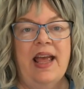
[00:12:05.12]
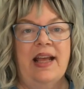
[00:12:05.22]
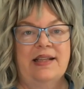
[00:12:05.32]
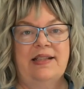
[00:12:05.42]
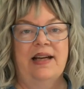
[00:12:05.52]

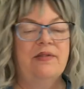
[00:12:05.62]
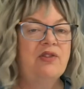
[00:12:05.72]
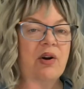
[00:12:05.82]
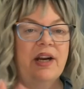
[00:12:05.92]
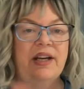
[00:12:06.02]
instead of
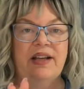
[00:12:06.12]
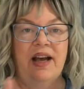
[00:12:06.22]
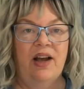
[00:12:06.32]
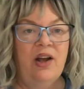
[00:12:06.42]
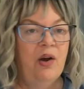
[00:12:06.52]
trying
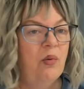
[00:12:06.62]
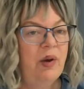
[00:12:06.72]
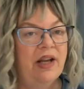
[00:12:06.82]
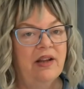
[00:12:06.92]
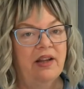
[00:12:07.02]
to
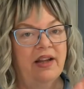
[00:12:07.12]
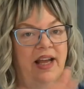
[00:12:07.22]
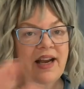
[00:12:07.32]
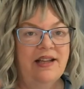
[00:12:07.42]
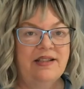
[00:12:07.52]
wiggle it
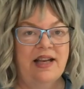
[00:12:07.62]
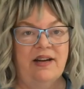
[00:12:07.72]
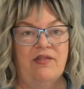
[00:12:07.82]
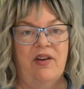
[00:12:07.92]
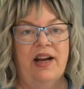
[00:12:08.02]
in
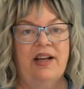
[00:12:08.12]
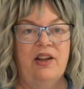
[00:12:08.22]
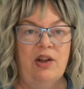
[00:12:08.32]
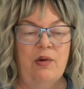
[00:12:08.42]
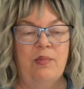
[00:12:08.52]
and find
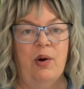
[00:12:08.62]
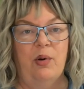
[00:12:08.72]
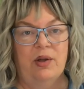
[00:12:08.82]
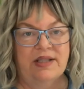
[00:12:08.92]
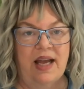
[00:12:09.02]
the
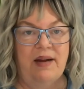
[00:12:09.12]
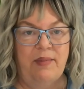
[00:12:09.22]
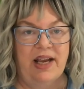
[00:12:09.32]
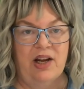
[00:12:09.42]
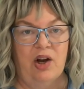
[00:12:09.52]
loopholes and
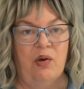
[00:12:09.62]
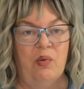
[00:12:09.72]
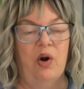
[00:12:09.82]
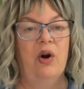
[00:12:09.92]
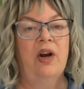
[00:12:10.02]
make it all
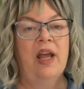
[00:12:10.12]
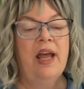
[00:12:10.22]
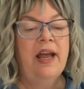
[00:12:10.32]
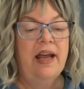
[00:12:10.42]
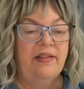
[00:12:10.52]
work.
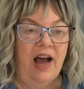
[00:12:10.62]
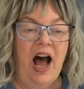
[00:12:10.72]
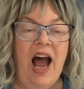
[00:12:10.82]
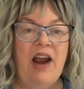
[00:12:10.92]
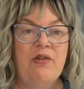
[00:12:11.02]
The
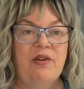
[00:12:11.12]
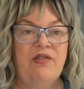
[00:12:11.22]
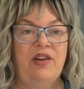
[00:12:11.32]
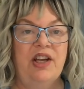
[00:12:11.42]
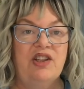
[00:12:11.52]

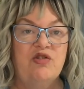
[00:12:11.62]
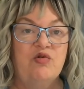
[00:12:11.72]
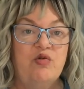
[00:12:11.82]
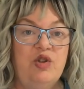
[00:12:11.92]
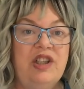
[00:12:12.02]
Hierophant
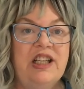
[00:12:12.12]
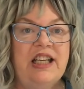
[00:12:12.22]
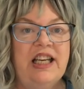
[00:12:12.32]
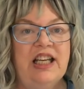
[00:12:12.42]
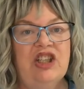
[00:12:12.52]

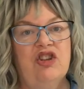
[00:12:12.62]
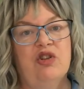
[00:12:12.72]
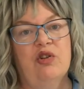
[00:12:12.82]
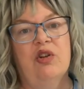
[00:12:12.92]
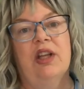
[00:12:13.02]
really and
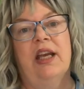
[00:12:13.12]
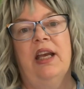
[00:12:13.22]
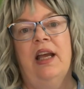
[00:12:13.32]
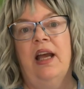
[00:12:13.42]
truly